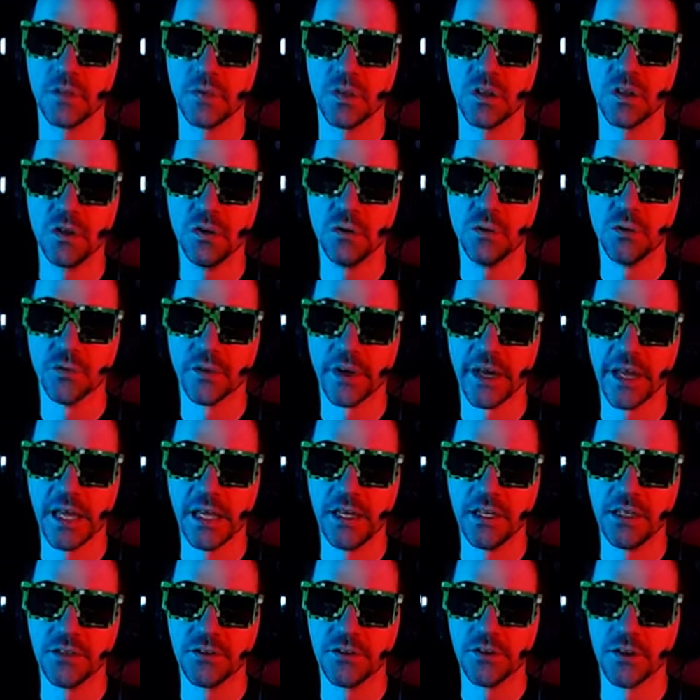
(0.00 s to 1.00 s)
You
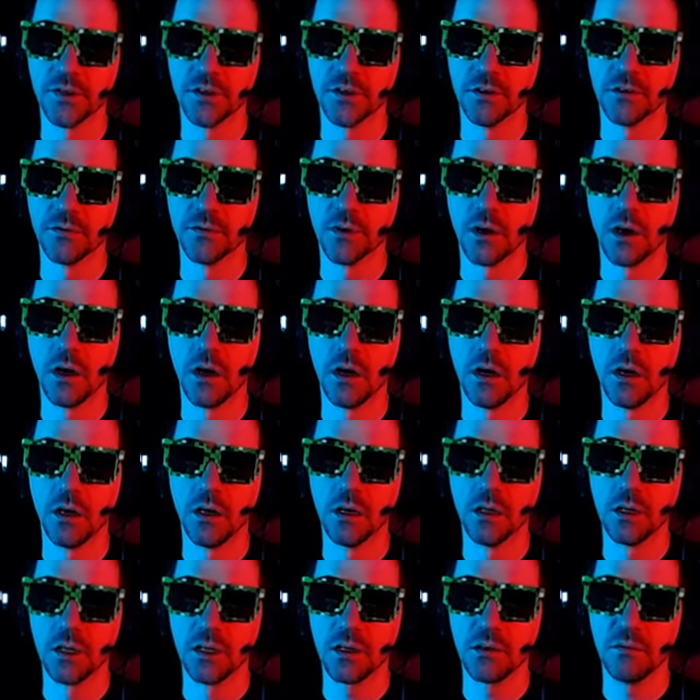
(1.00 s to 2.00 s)
ran into the
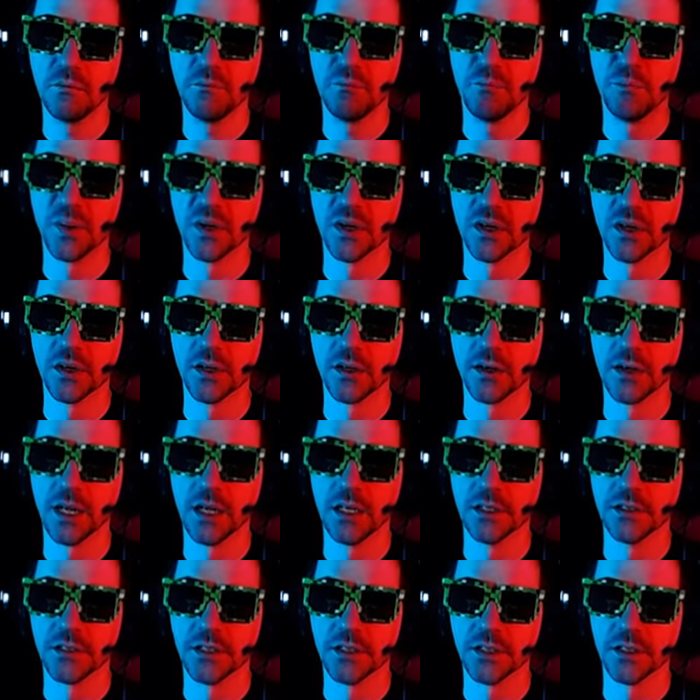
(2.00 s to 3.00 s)
wrong bird
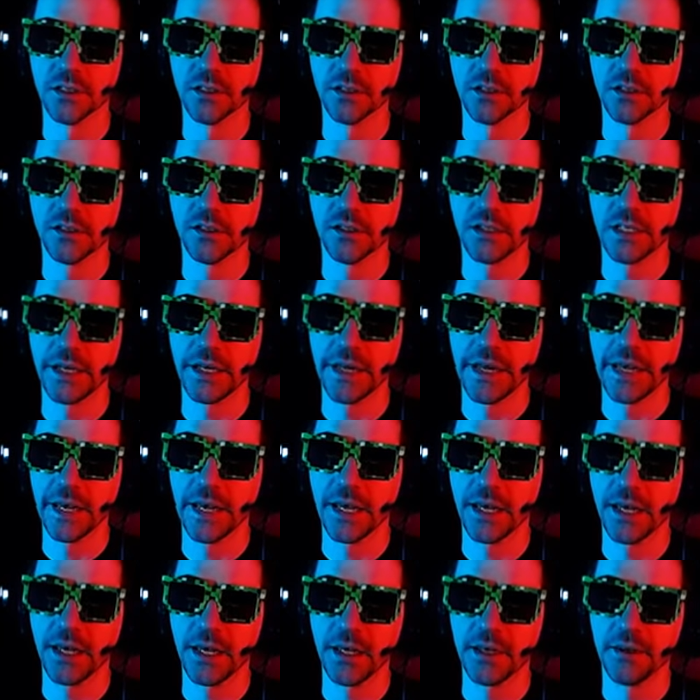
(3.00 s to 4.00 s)
hunters
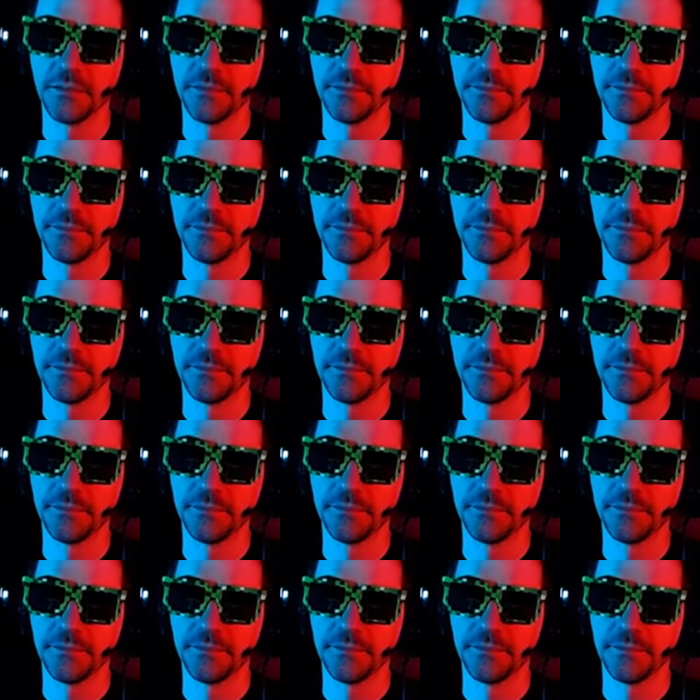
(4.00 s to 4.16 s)
today.